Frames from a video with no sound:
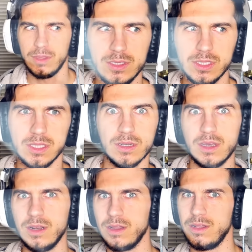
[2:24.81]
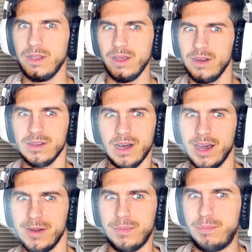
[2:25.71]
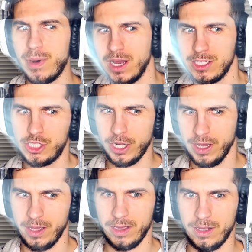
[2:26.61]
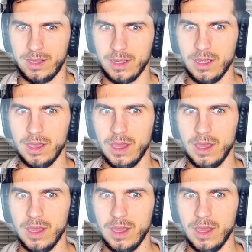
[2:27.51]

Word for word: This is looking a little out of budget.